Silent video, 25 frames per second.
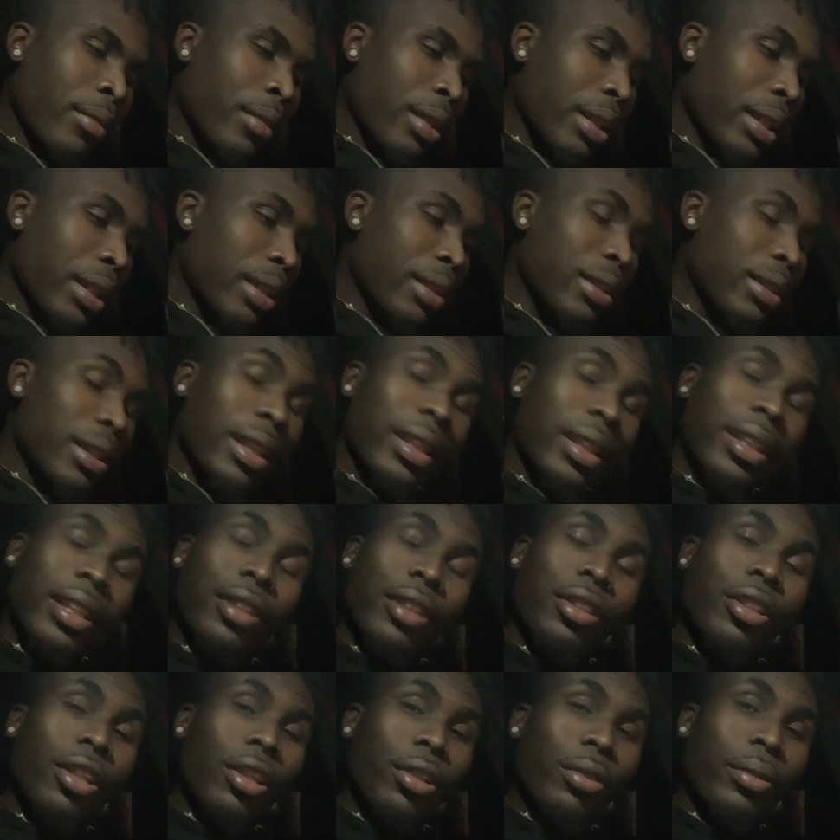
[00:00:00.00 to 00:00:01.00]
yeah, take care
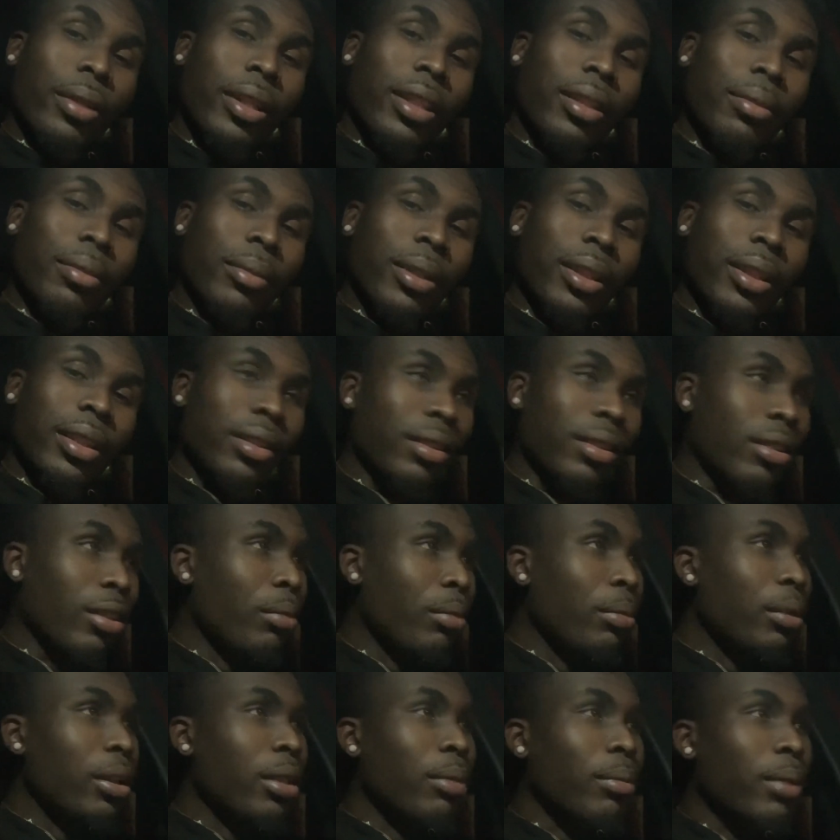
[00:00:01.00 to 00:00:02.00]
of your credit, man.
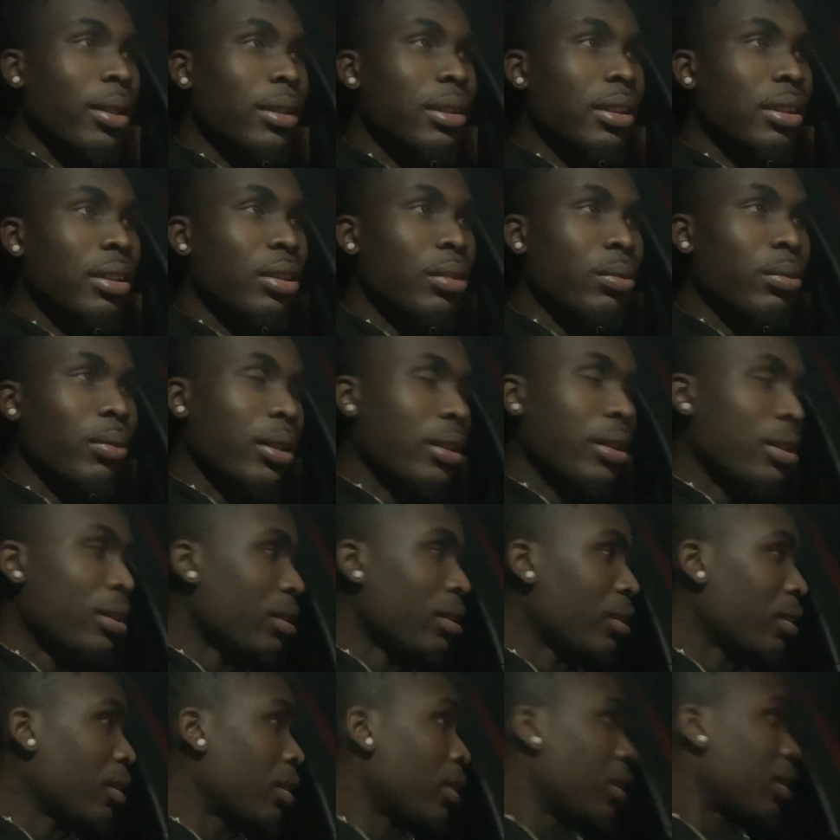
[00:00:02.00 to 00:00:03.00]
Don't be in my
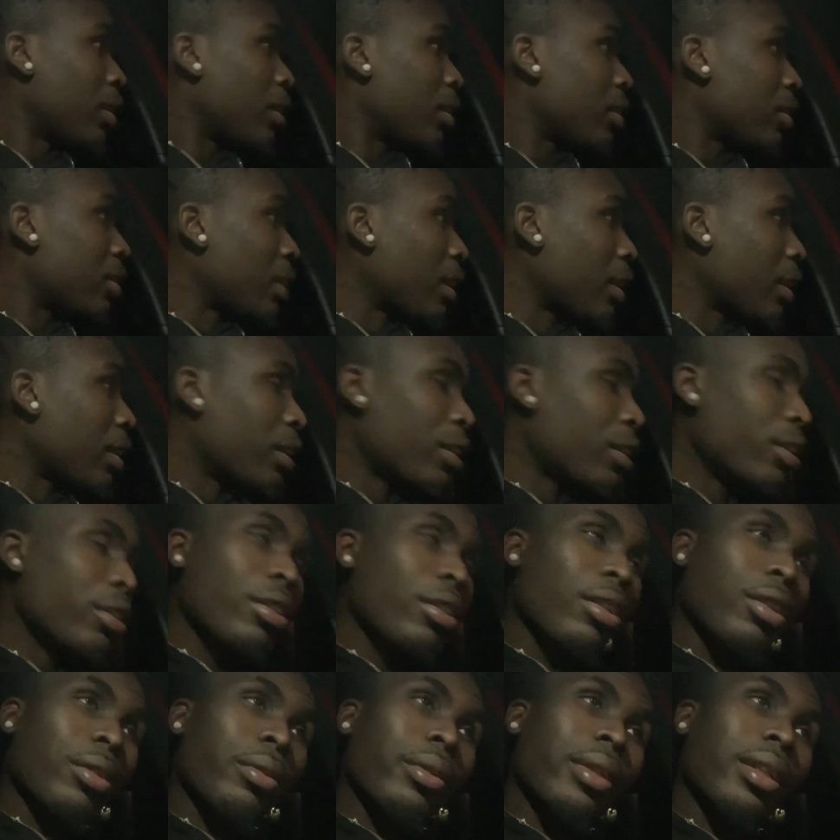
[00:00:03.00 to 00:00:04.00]
situation. Take care of
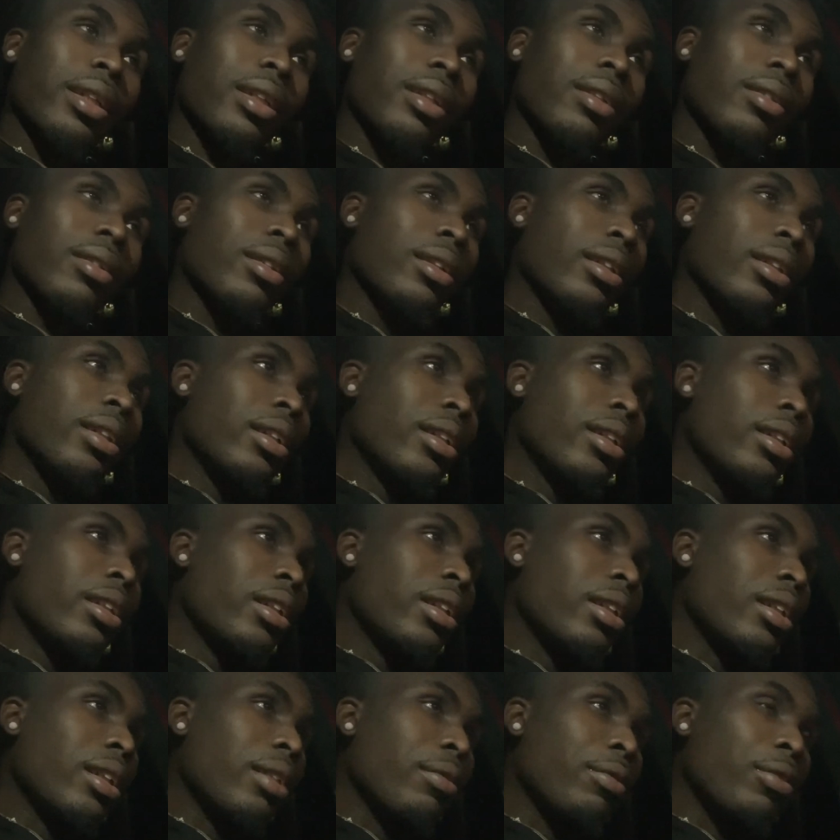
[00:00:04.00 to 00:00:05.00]
your credit.
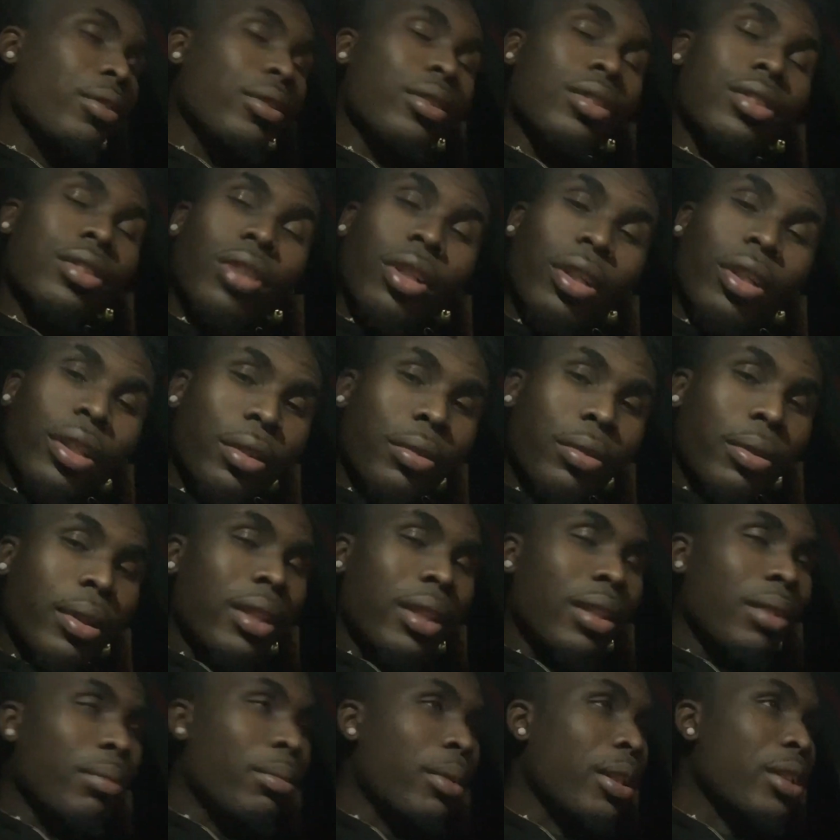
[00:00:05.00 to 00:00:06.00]
And if you started
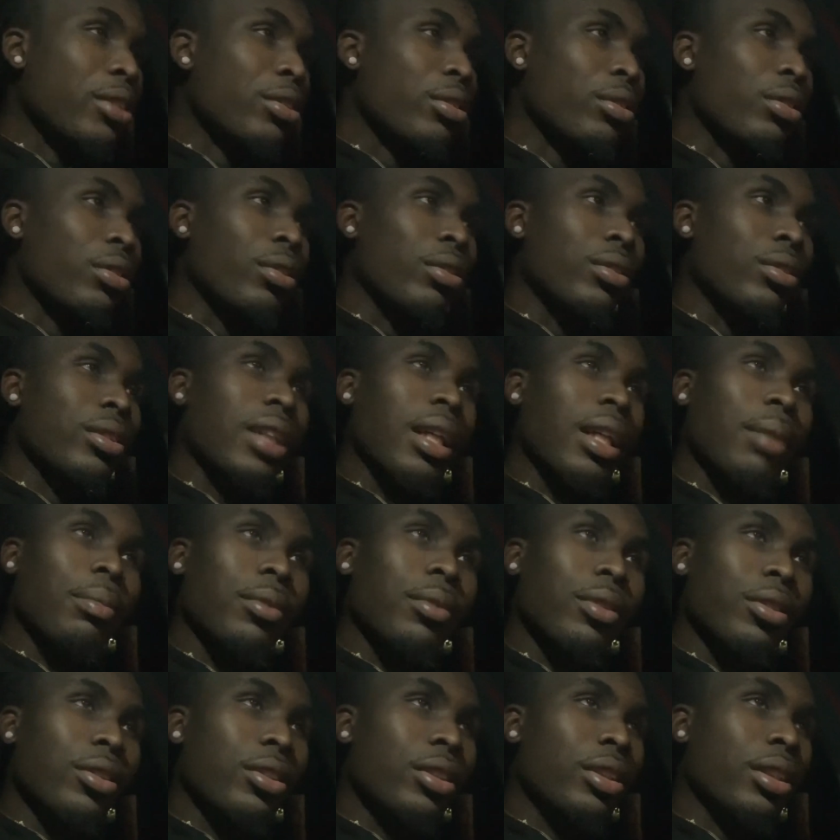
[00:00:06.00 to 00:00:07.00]
credit, make sure you're on top of
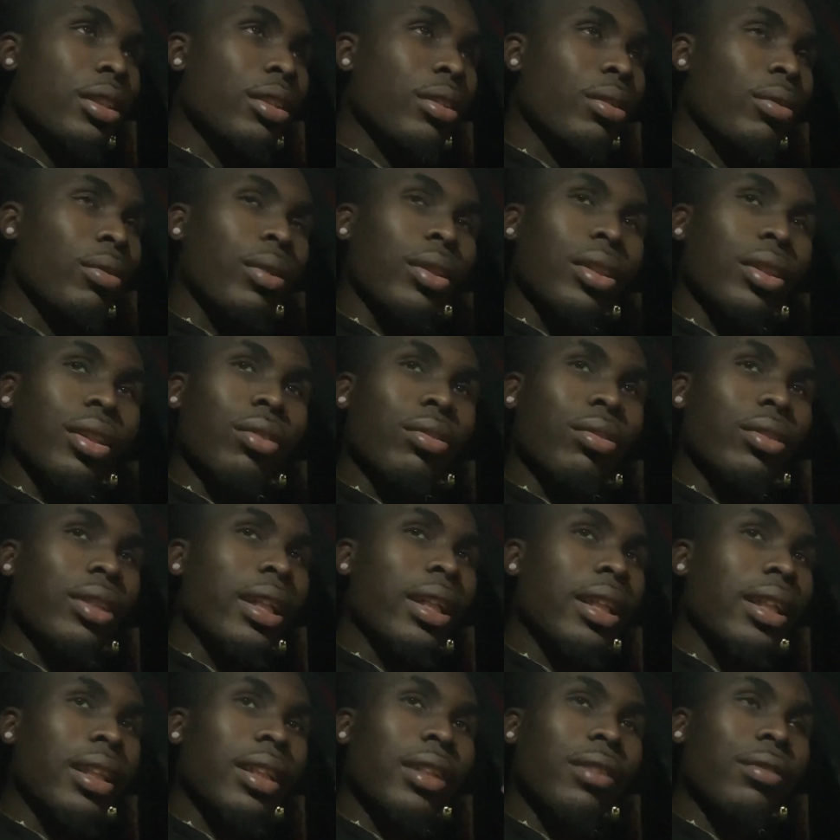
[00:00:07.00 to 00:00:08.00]
your shit. You don't want no
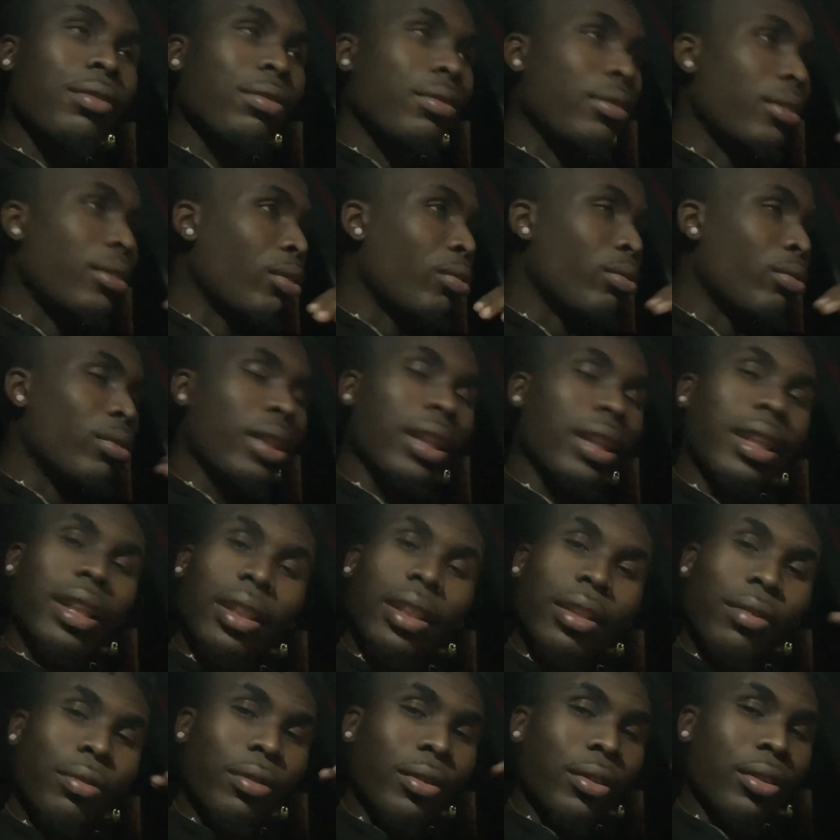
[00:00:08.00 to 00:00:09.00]
negative
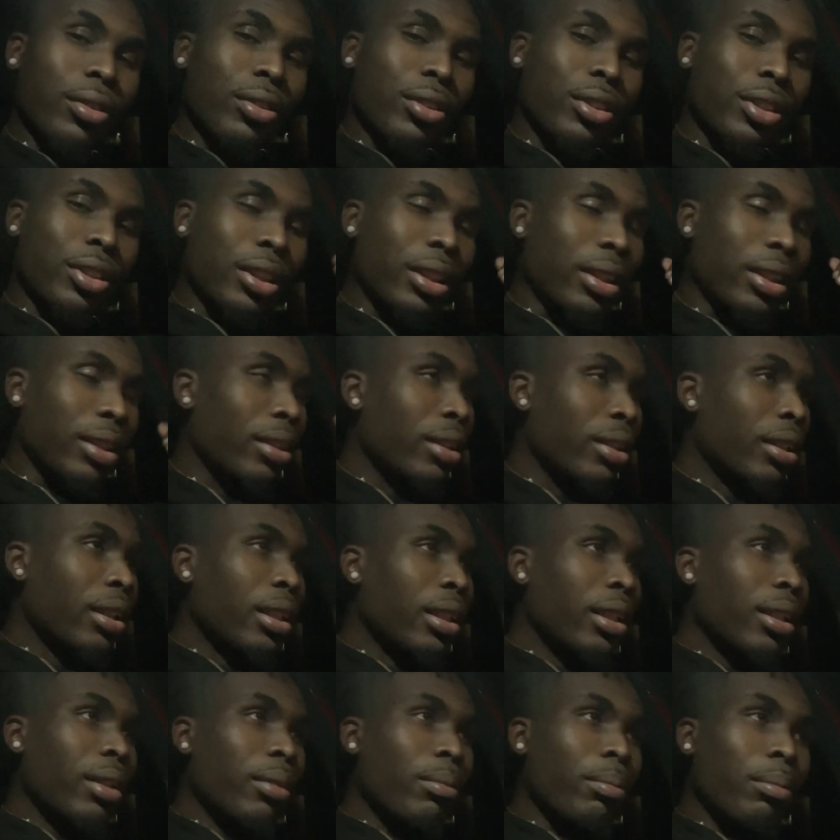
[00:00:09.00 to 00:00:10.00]
on your shit.
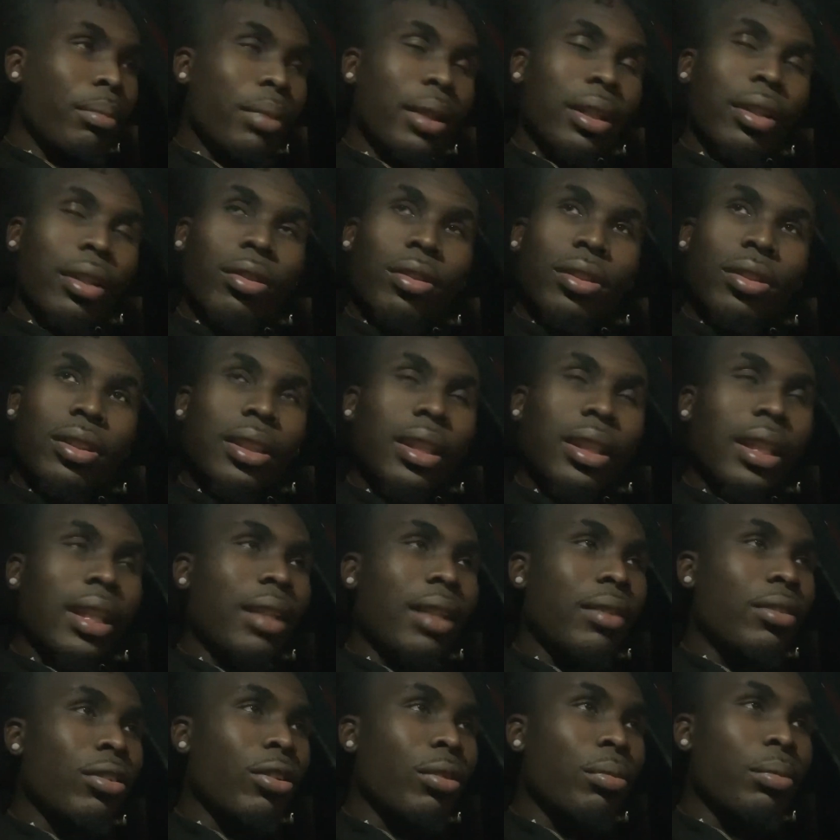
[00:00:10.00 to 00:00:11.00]
Be on
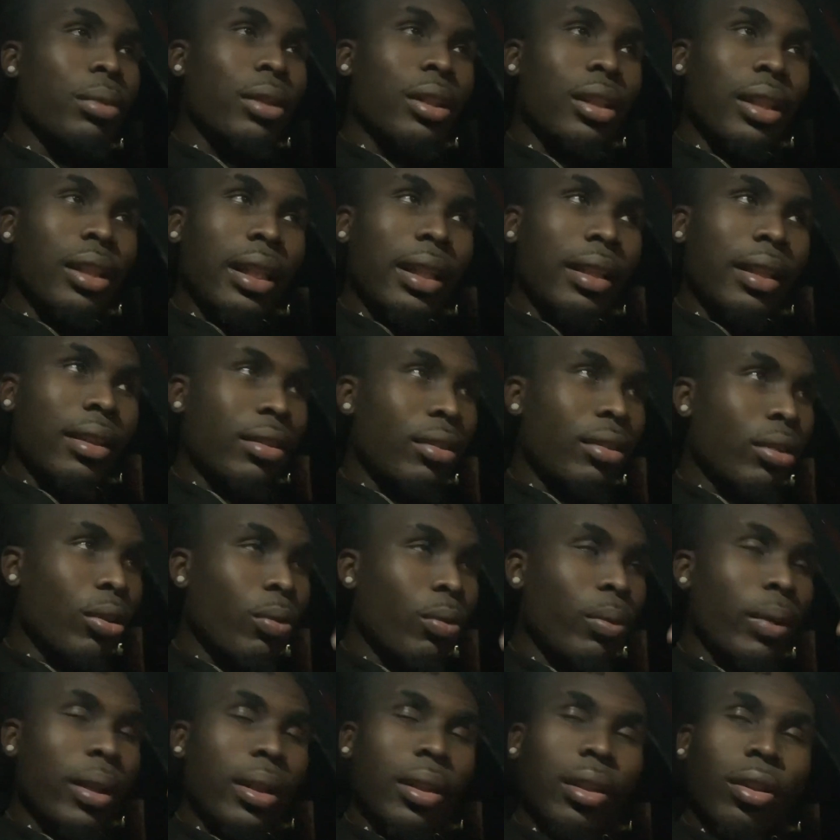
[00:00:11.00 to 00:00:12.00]
time. Don't be late. Don't
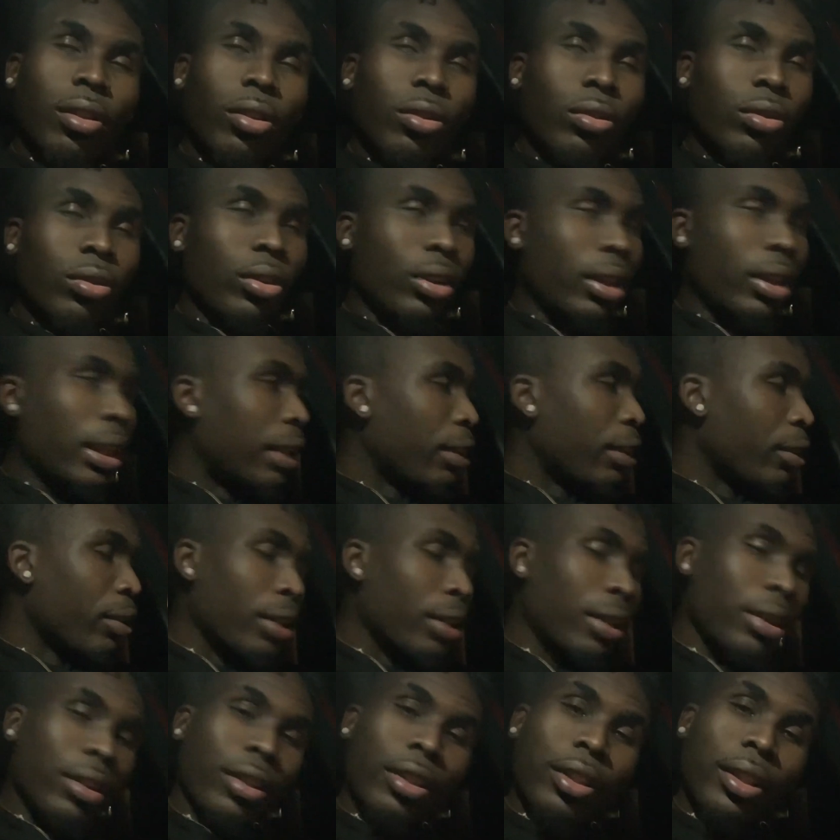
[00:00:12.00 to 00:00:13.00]
wait later
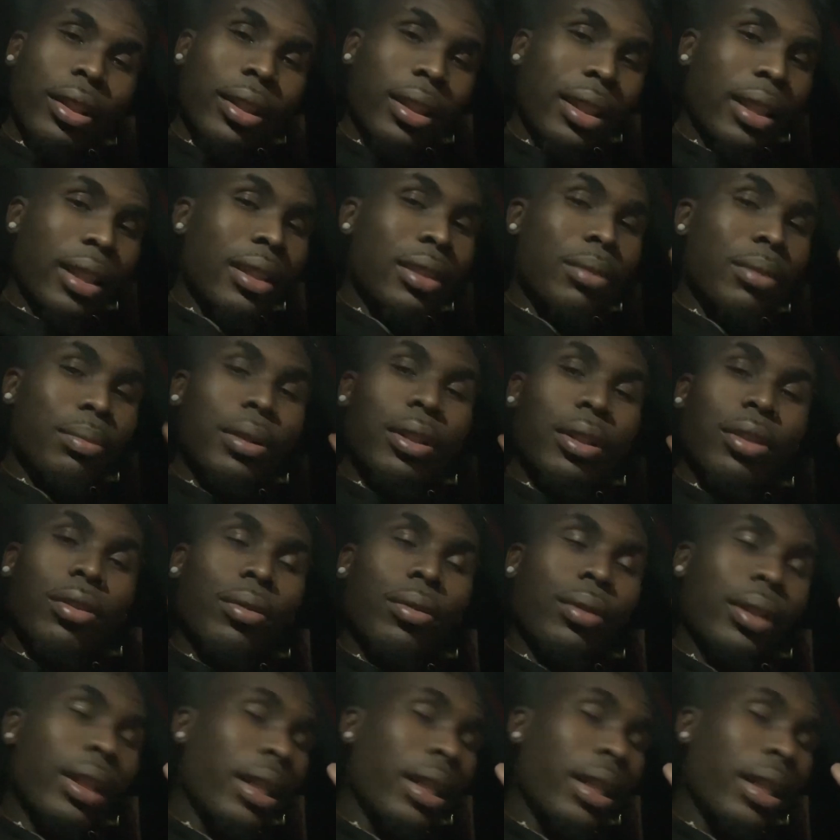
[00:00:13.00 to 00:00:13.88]
than 30 days. Be on